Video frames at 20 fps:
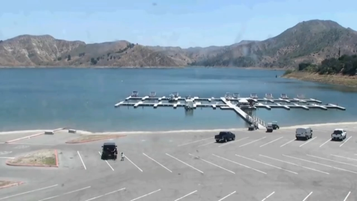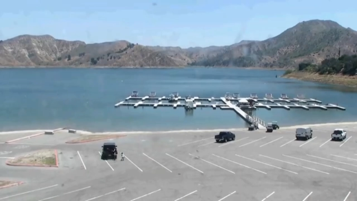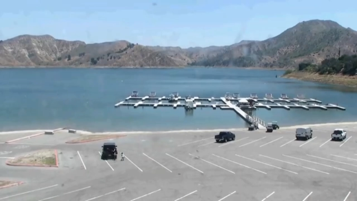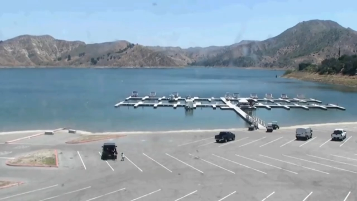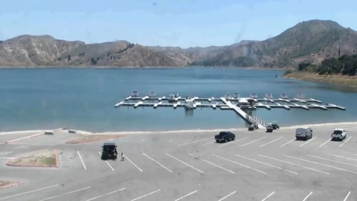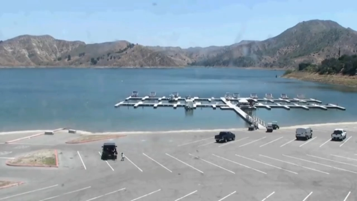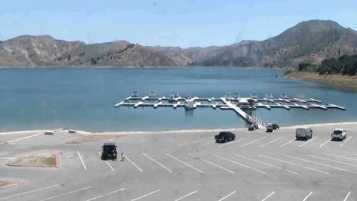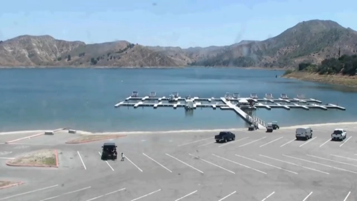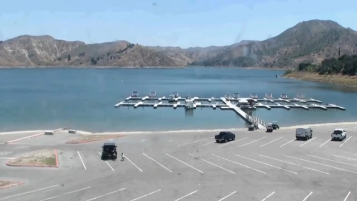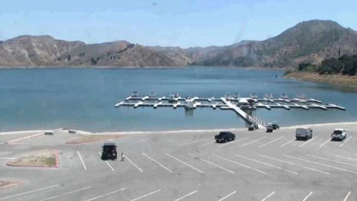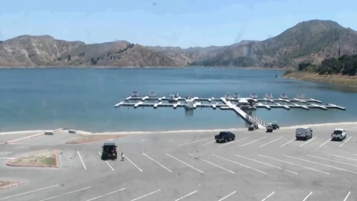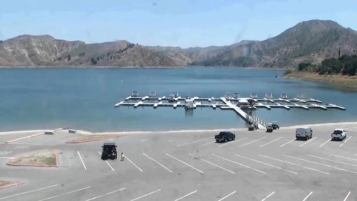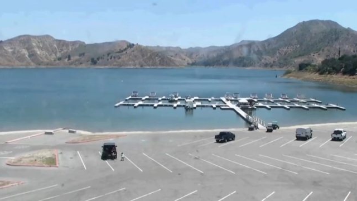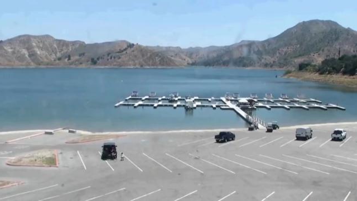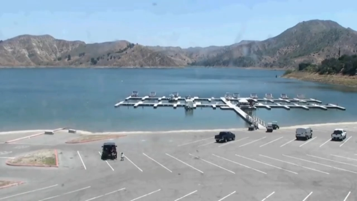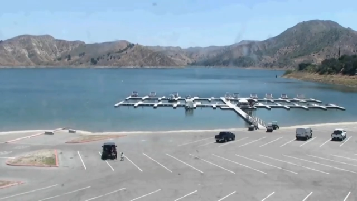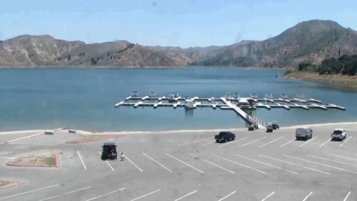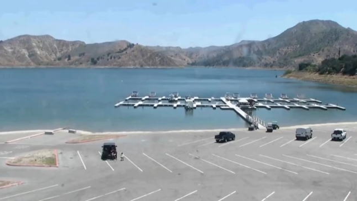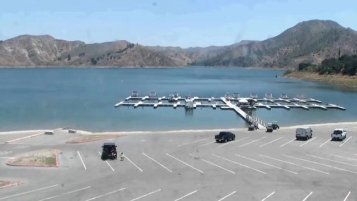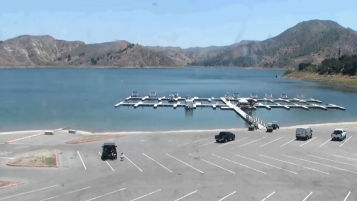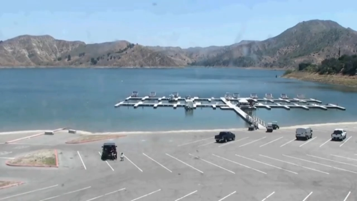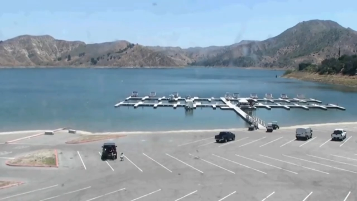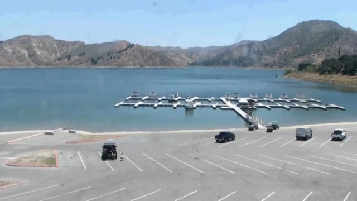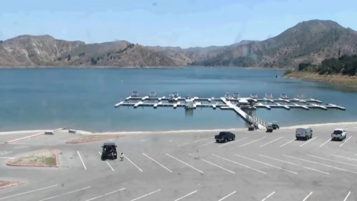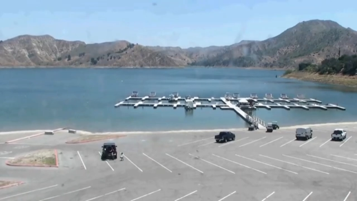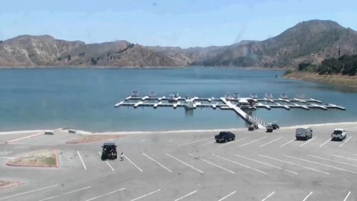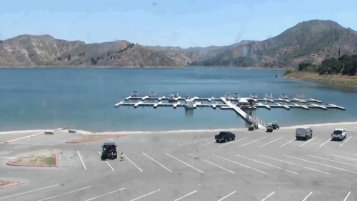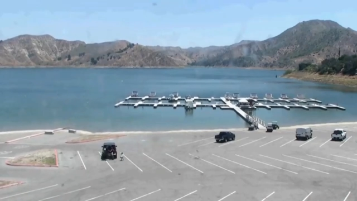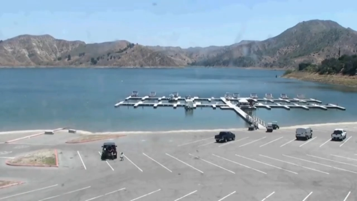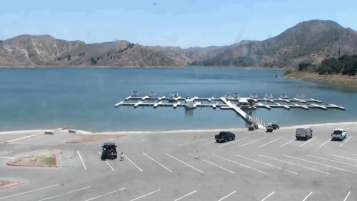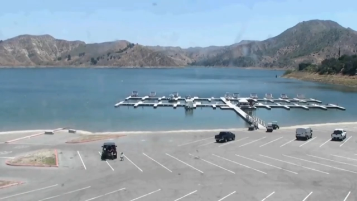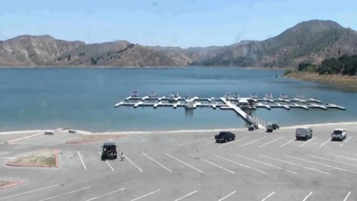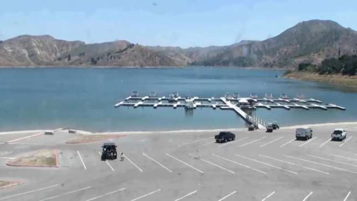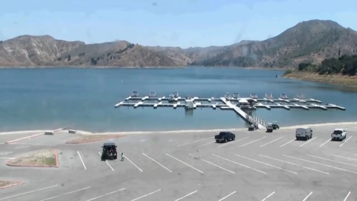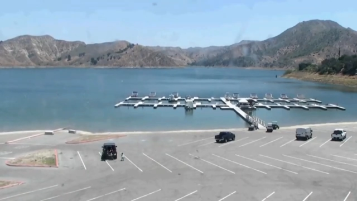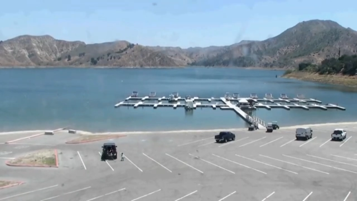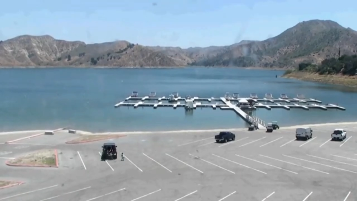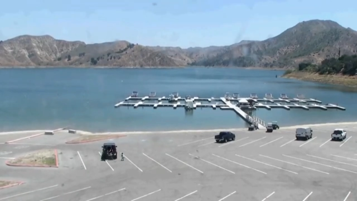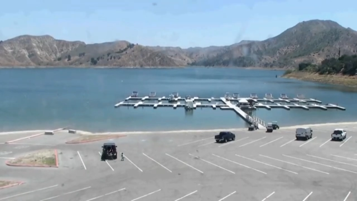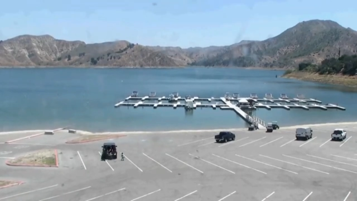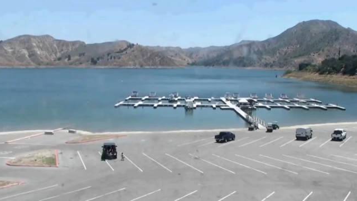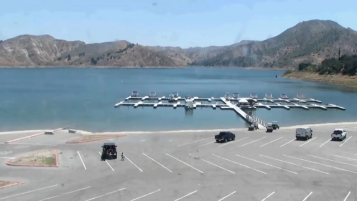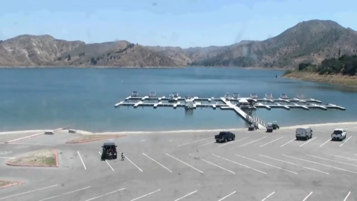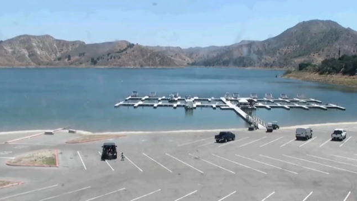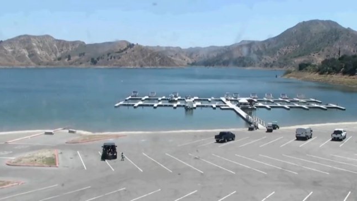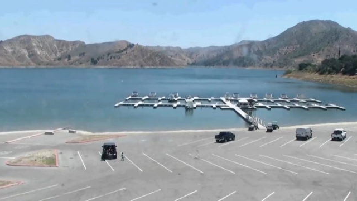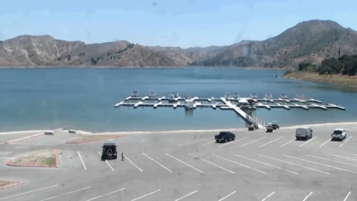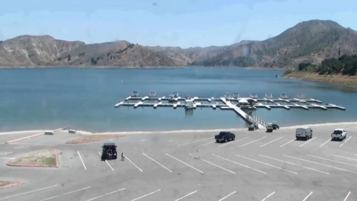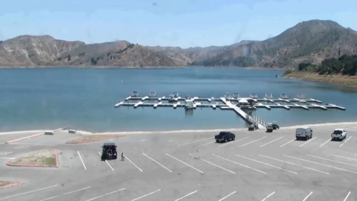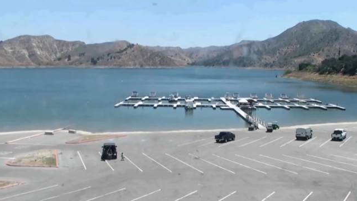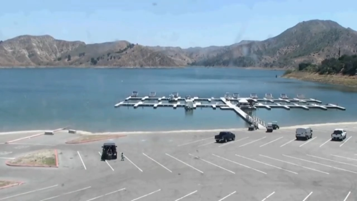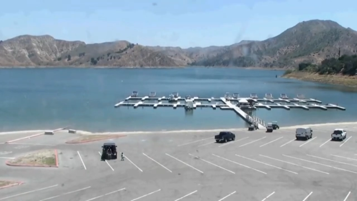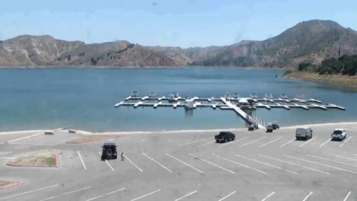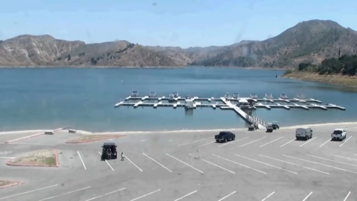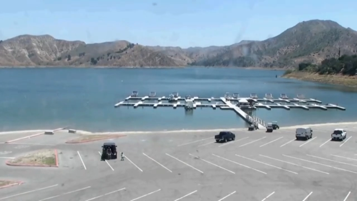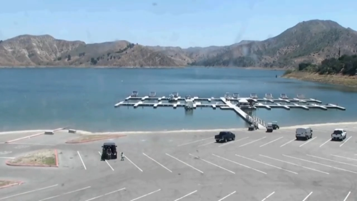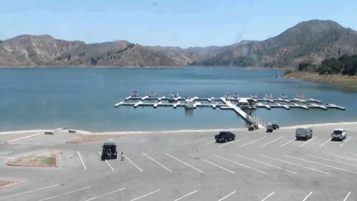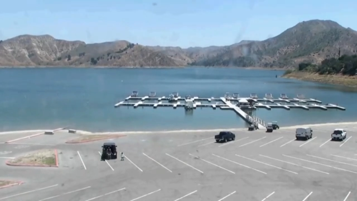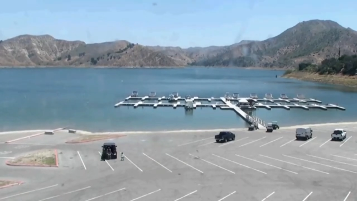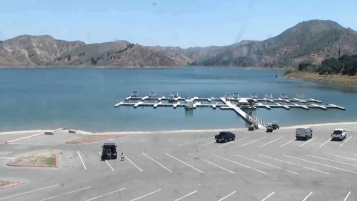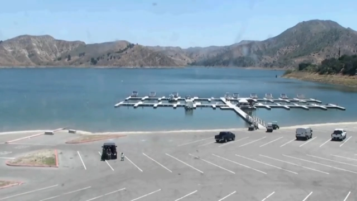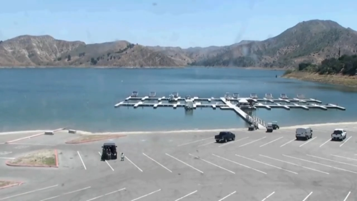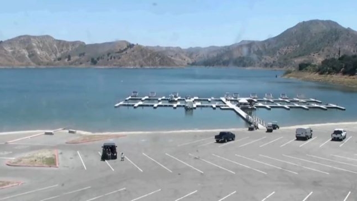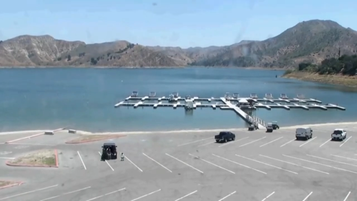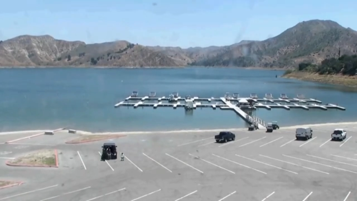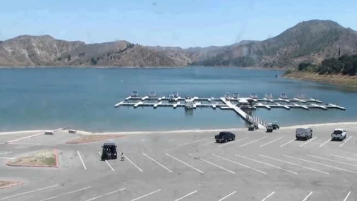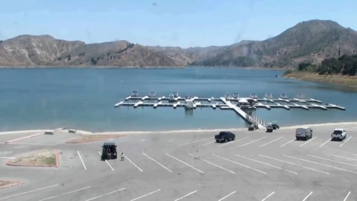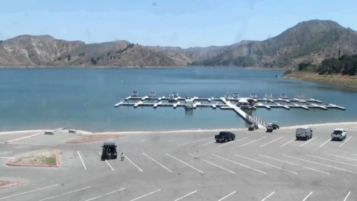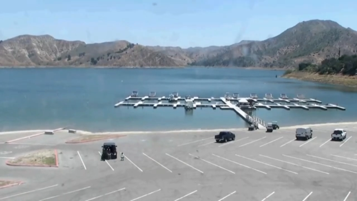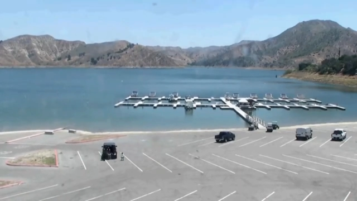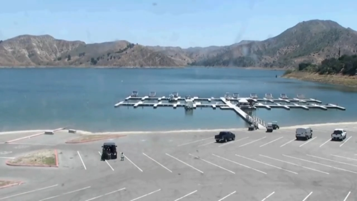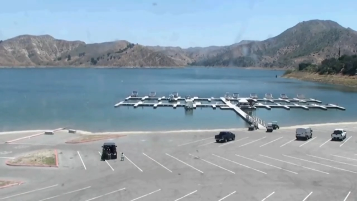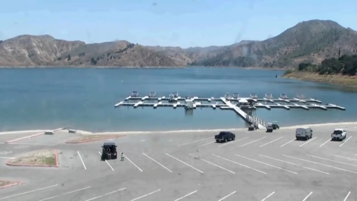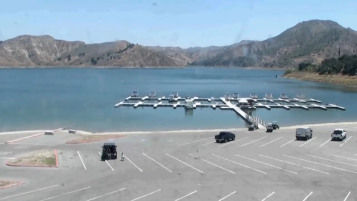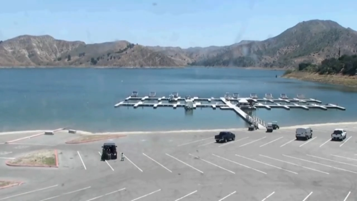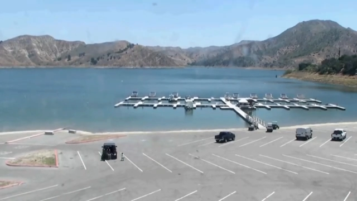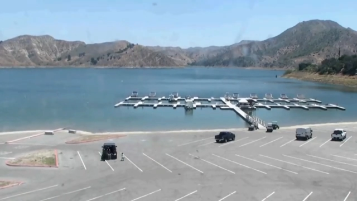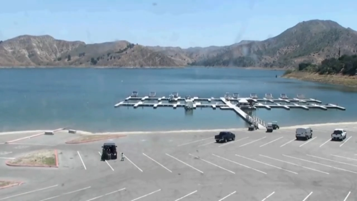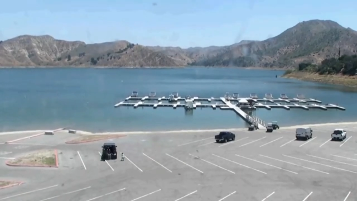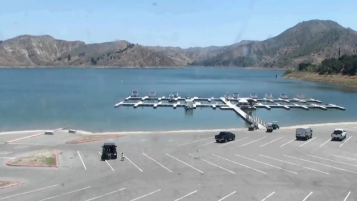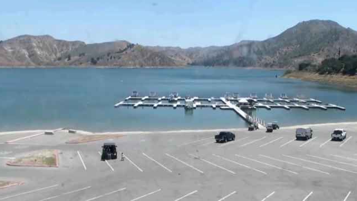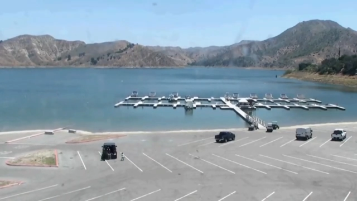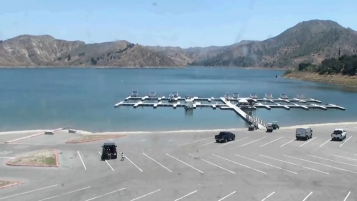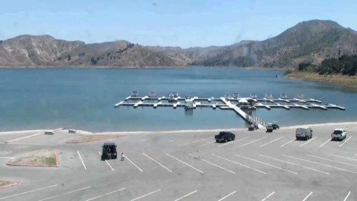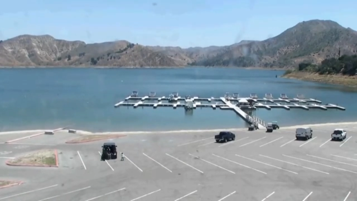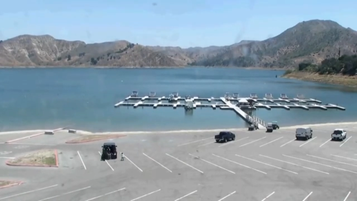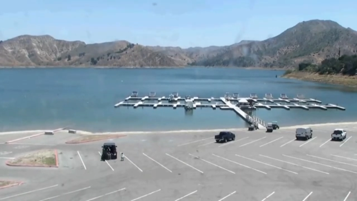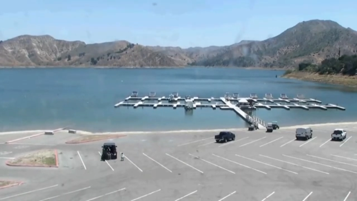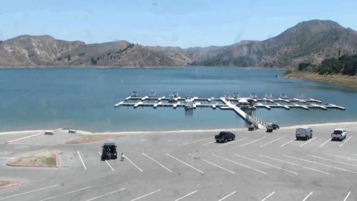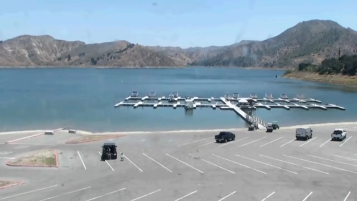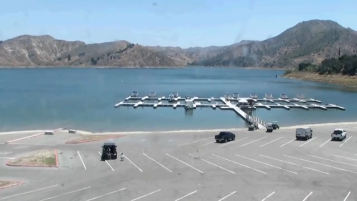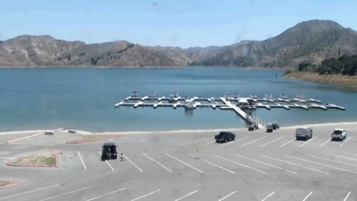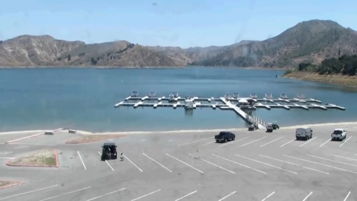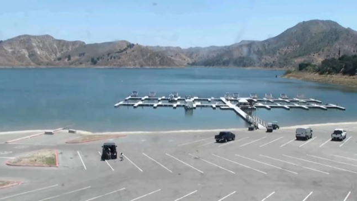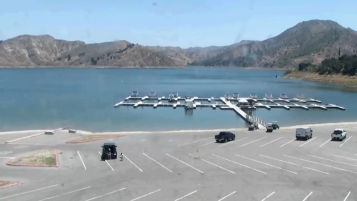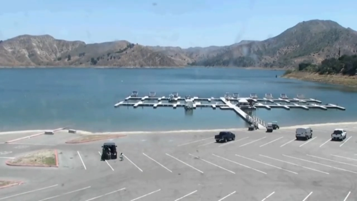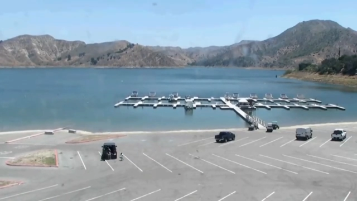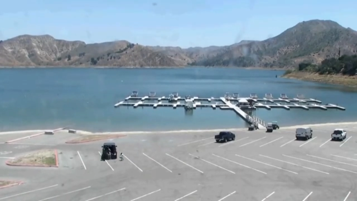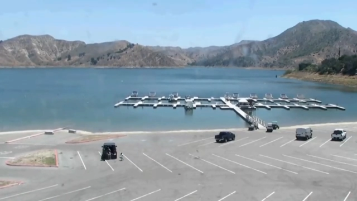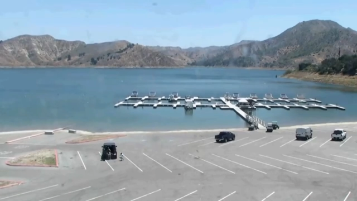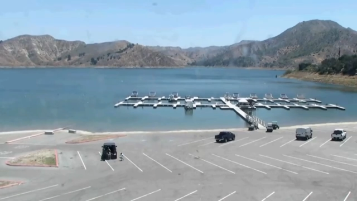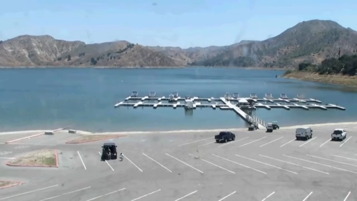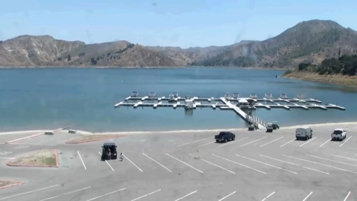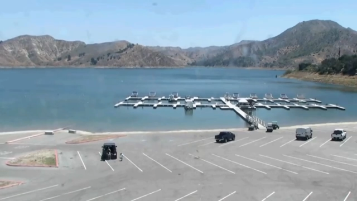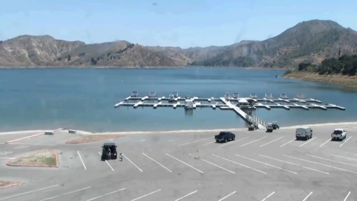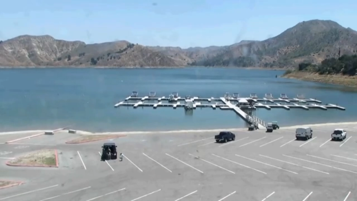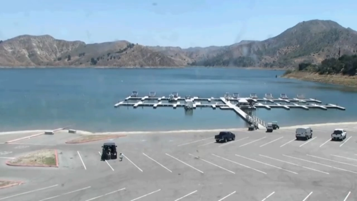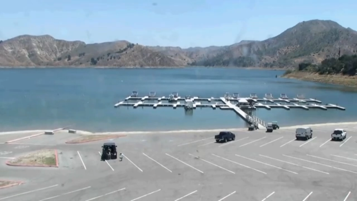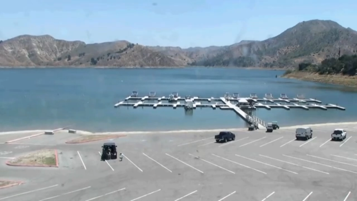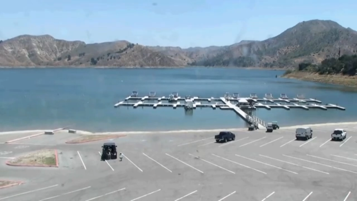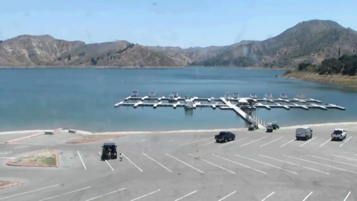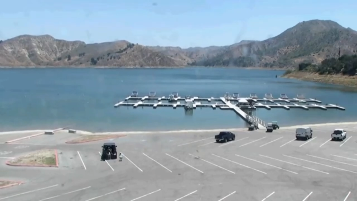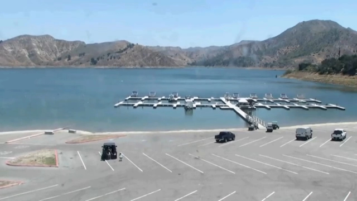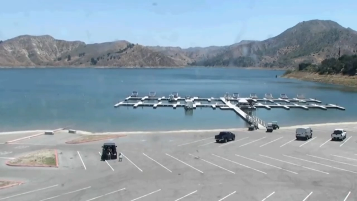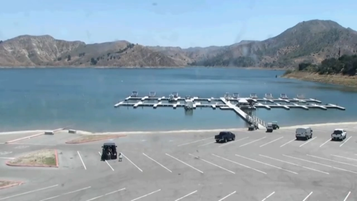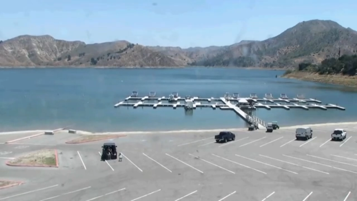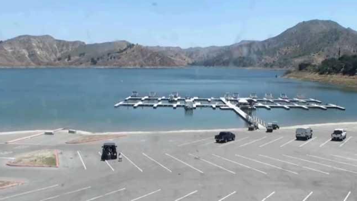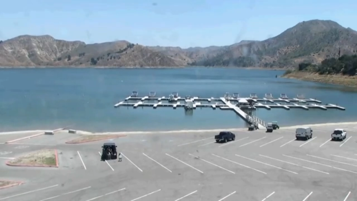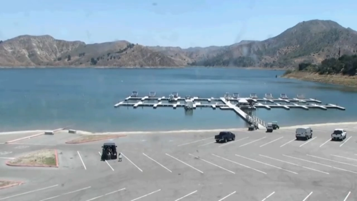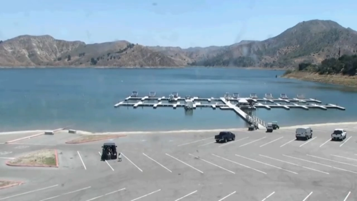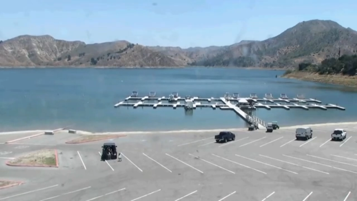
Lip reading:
No face is visible, so there are no lips to read.